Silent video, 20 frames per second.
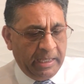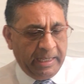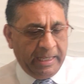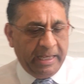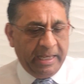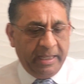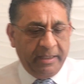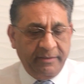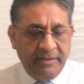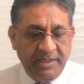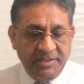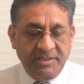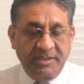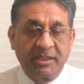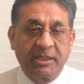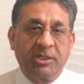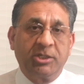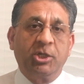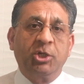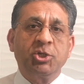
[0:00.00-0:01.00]
And there's an
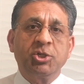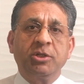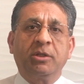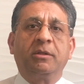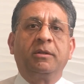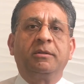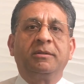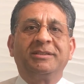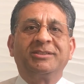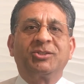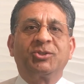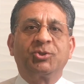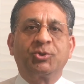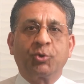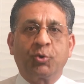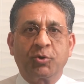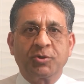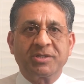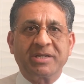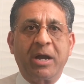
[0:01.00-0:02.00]
additional
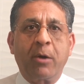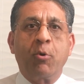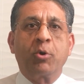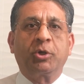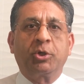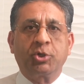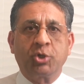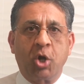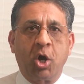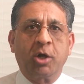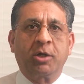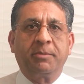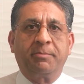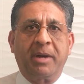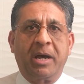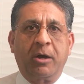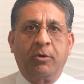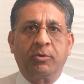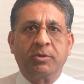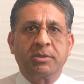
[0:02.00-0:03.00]
source I want to talk
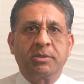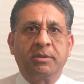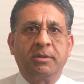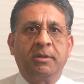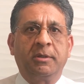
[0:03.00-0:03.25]
about